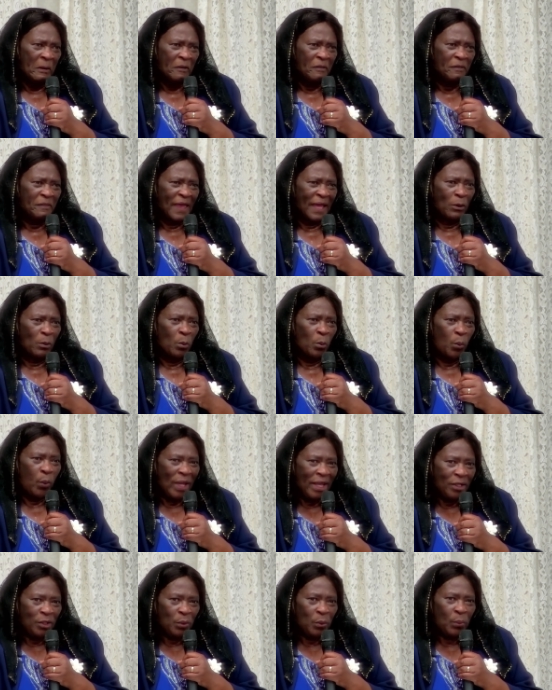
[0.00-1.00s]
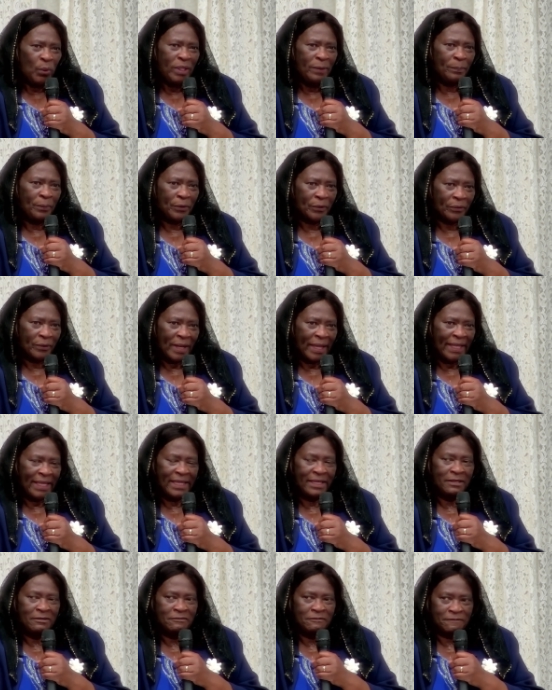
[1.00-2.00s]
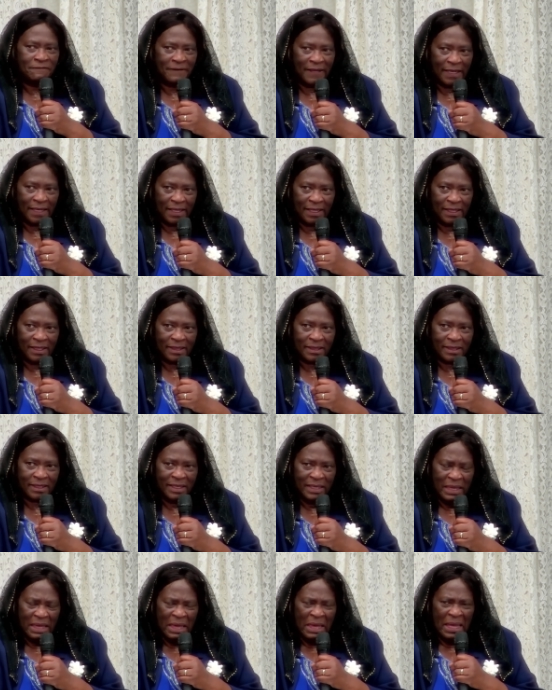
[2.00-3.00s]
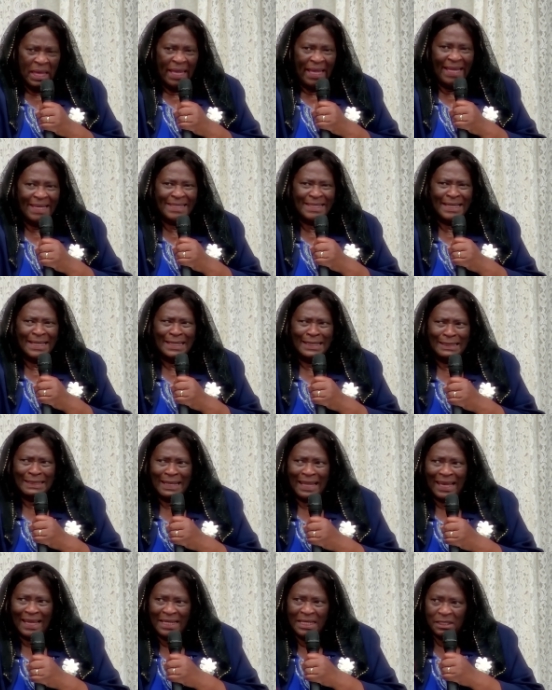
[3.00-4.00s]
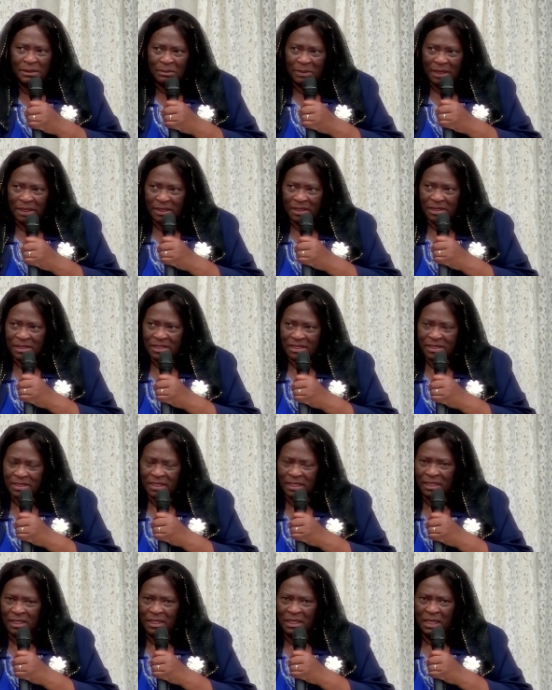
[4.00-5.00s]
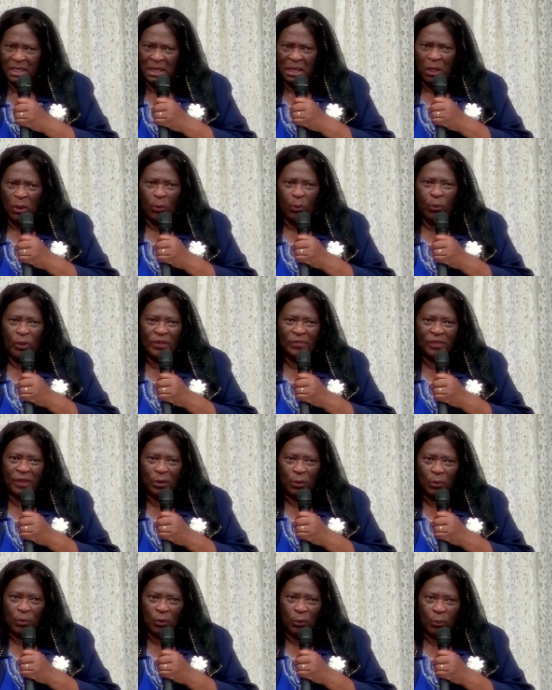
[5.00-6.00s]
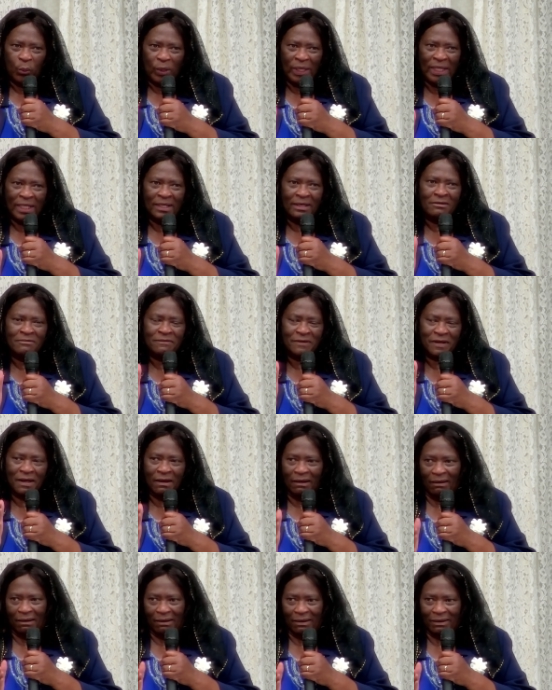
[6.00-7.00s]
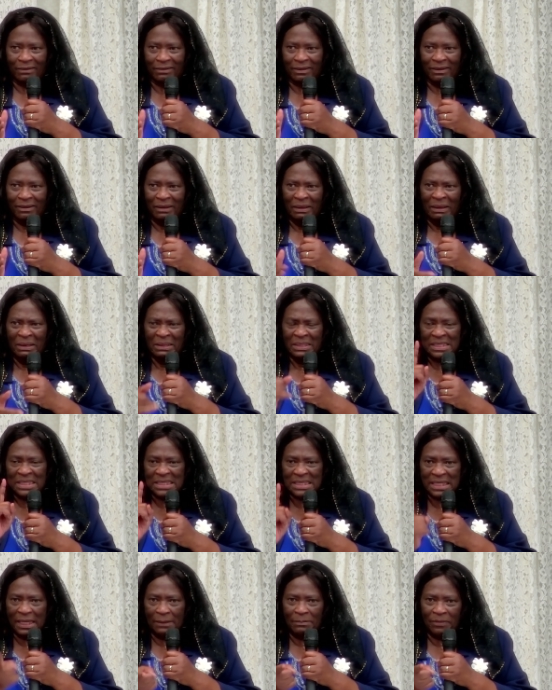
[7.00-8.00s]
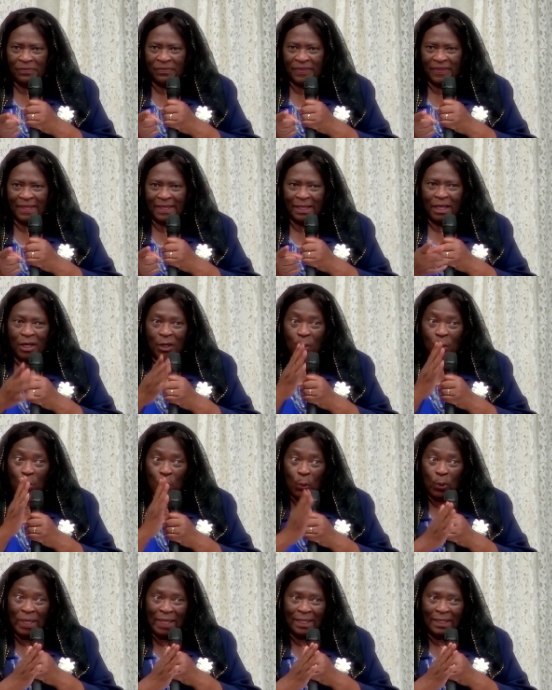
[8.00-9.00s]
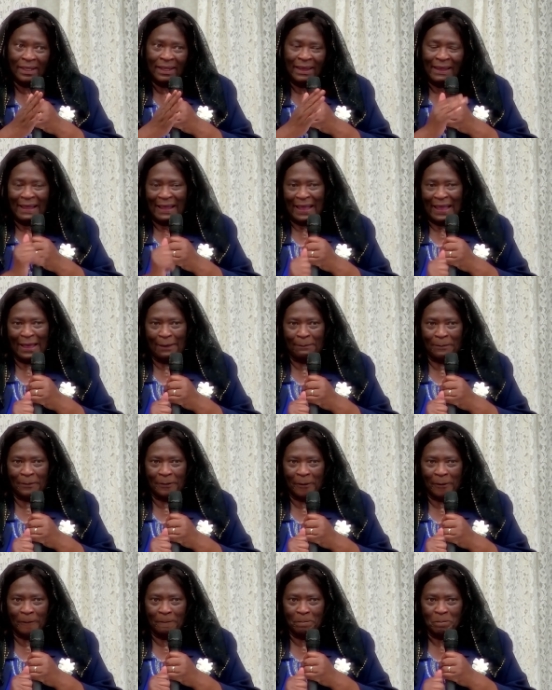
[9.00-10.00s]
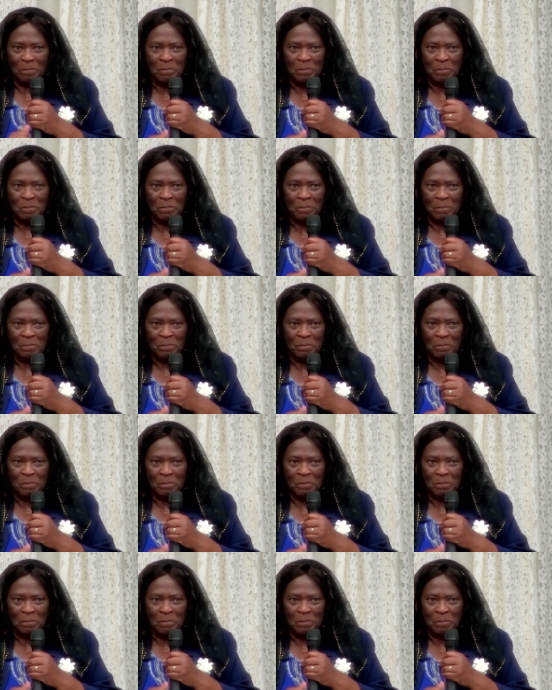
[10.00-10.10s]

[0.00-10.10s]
that when we pray in faith, in alignment with the will of God, something will happen